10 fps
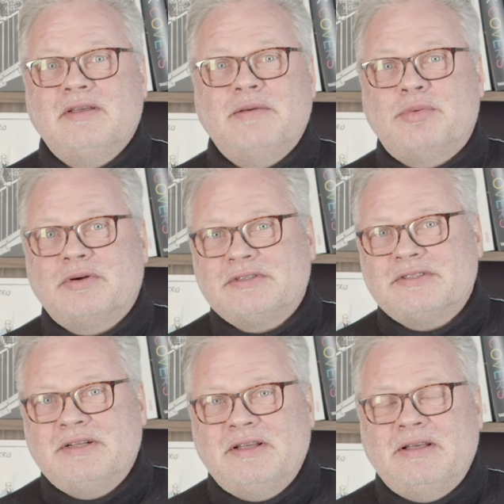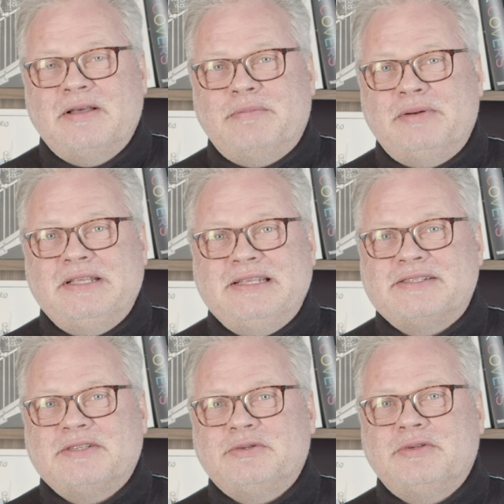Important,
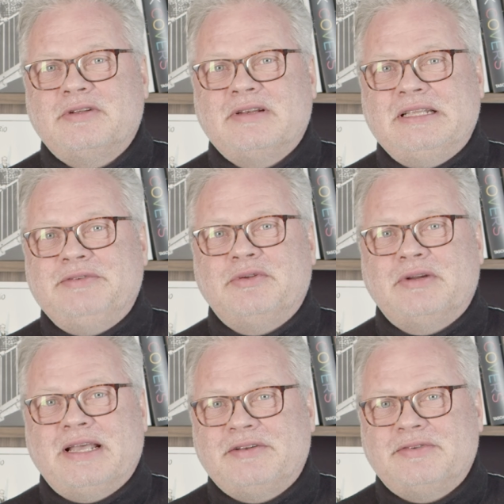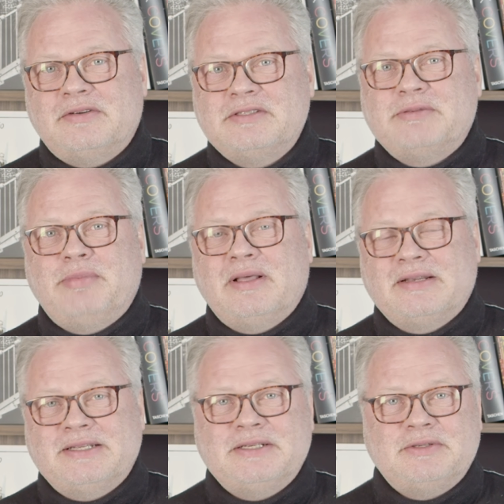please do not leave your headphones
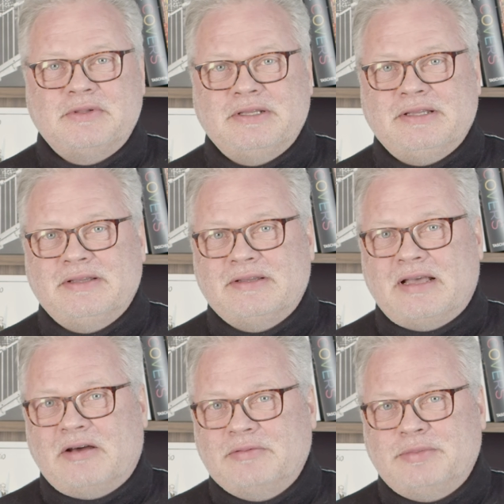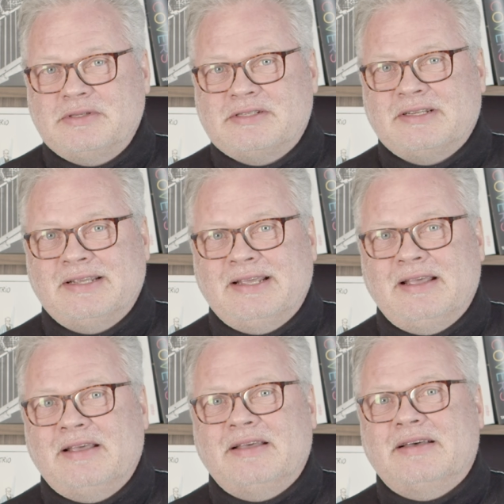plugged into the outputs
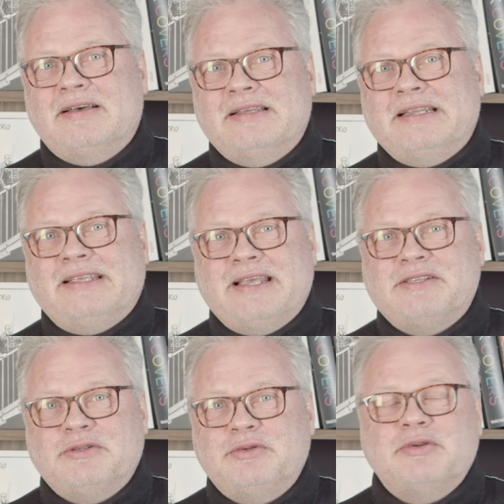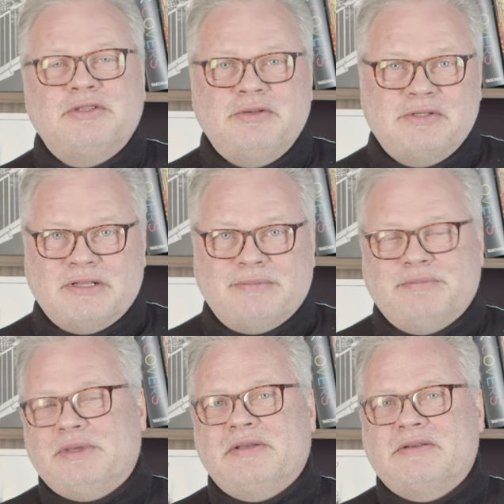in case you do not use
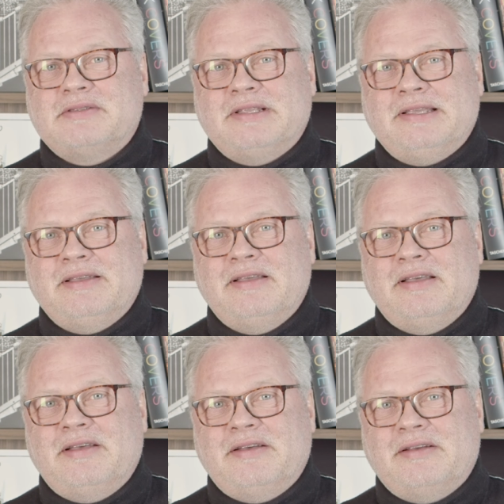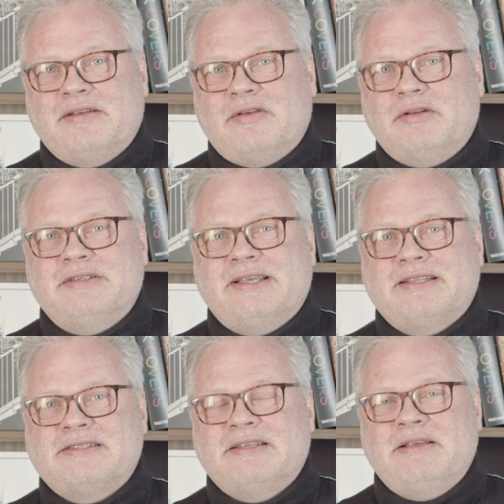them, because the
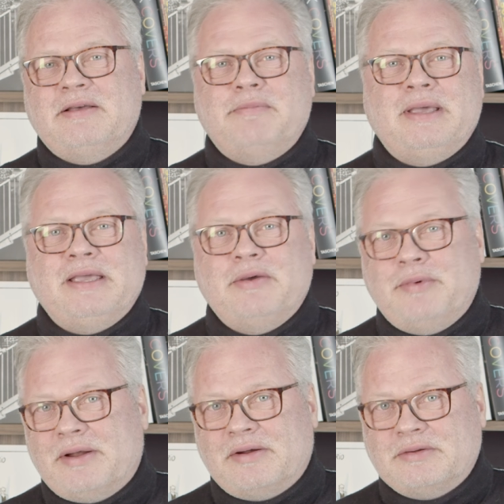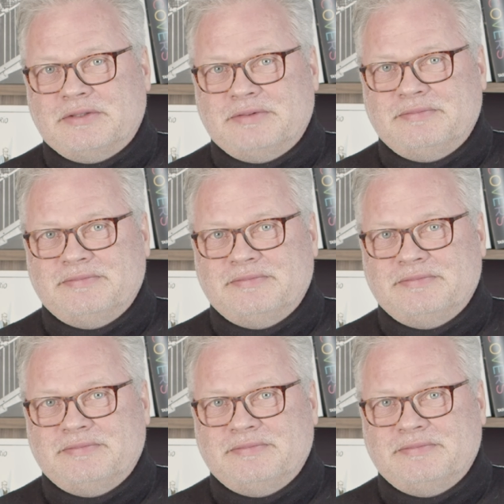contacts may wear out.